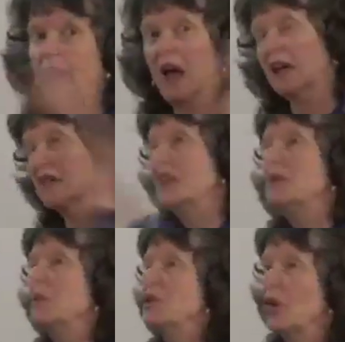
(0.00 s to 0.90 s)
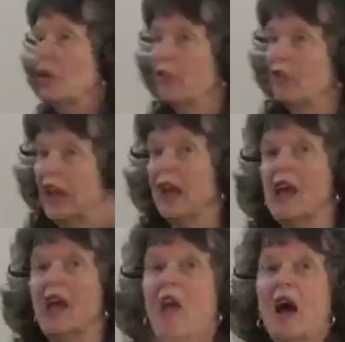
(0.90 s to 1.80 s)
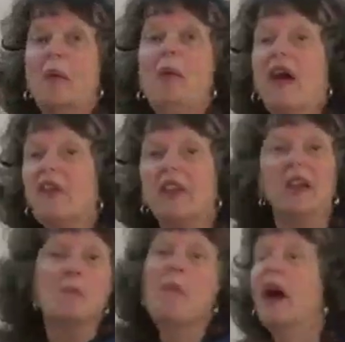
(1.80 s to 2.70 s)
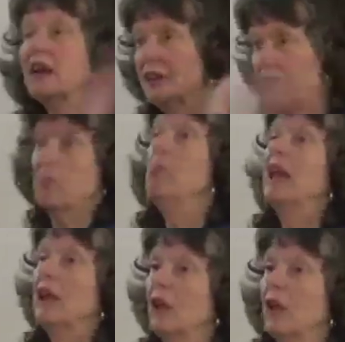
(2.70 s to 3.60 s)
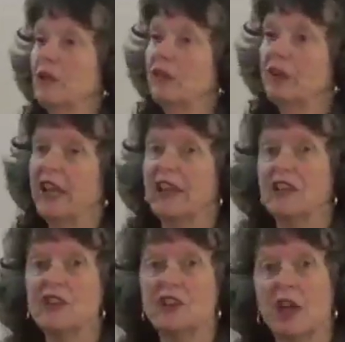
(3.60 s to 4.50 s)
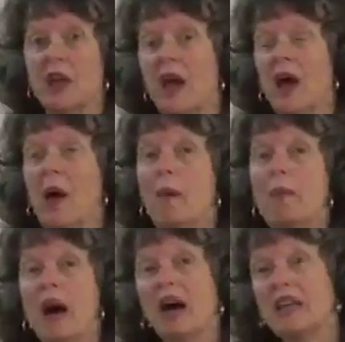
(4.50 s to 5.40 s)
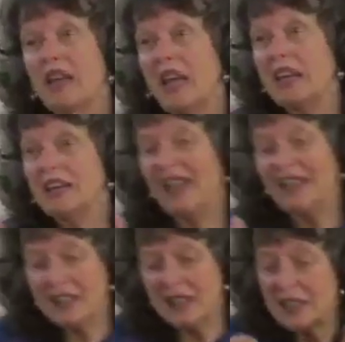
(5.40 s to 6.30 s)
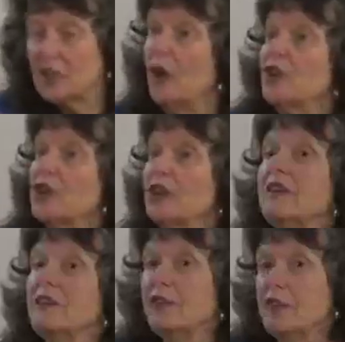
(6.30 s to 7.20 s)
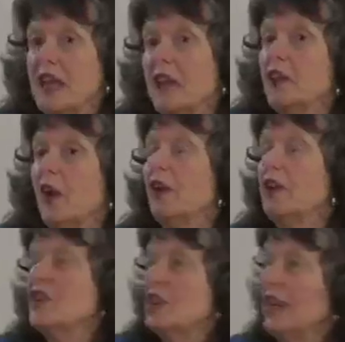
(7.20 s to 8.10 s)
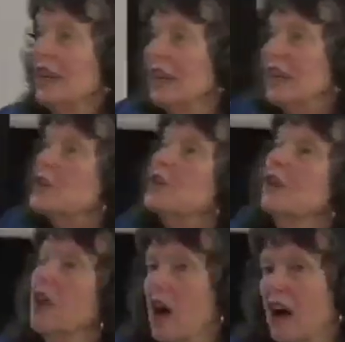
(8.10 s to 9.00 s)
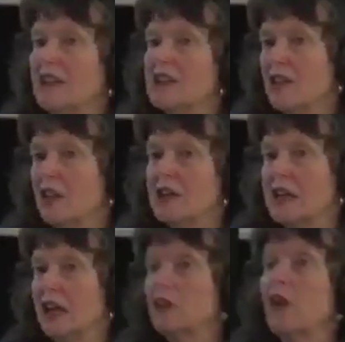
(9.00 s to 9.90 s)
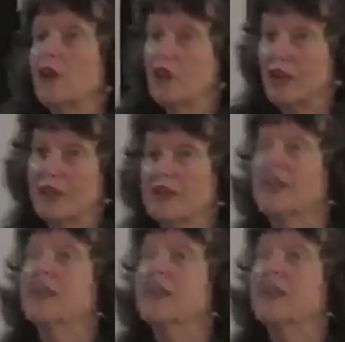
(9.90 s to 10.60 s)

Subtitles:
cinematography about the impact of metal on flesh. But it is this notion of technology literalized, that technology is an